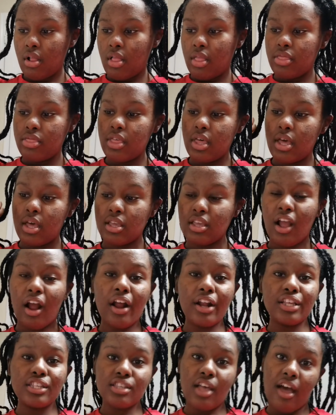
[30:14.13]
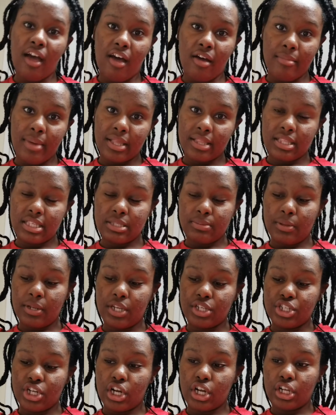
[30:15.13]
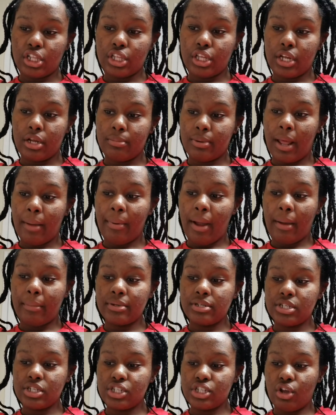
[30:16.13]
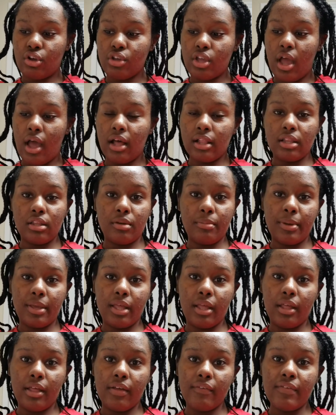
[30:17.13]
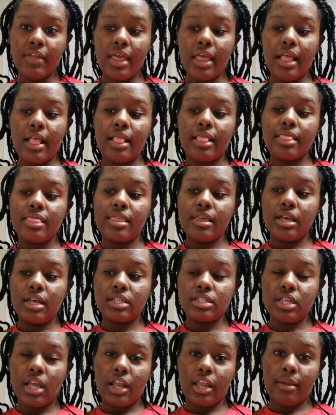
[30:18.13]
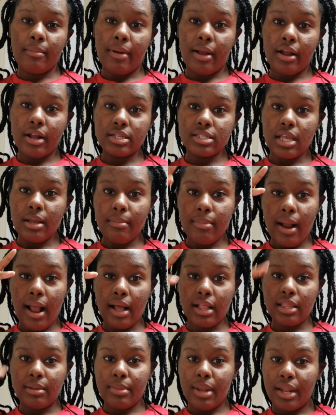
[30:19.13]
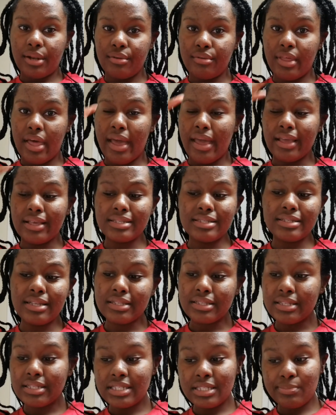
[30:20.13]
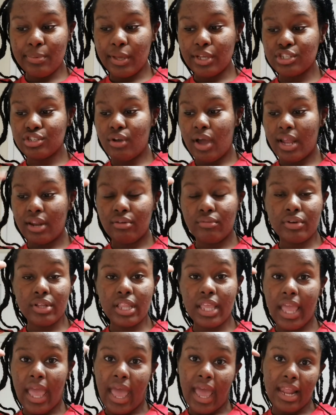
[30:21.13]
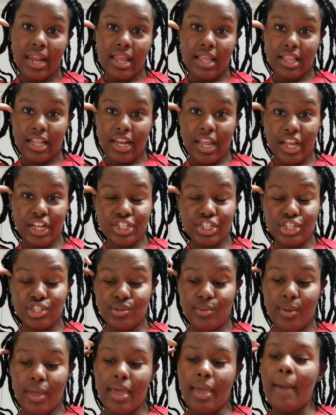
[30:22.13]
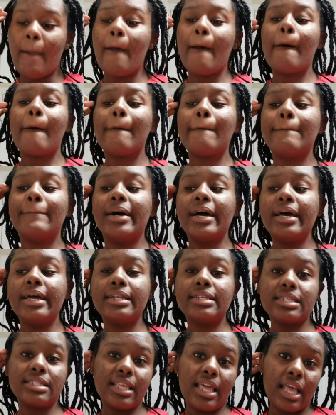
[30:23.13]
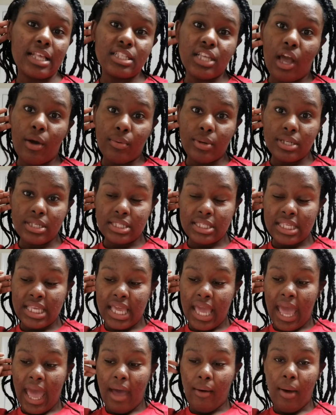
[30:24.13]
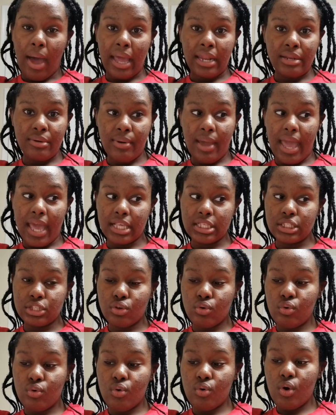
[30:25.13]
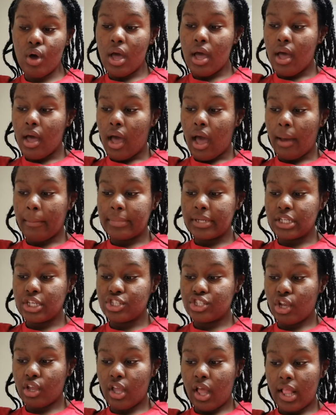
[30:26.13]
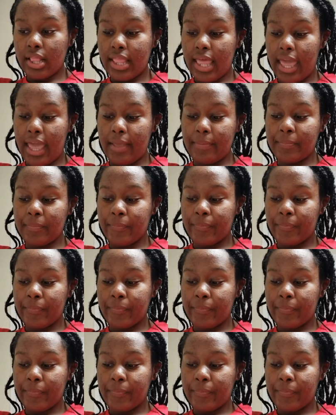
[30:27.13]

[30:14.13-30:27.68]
the, y'all already saw how I make the spinach earlier, but I'll probably just show y'all a little bit of the turkey burgers and broccoli when I do that. It's nothing special. I don't really add nothing extra to it. But just in case y'all wanna see how I do it at school, I'm gonna show y'all that.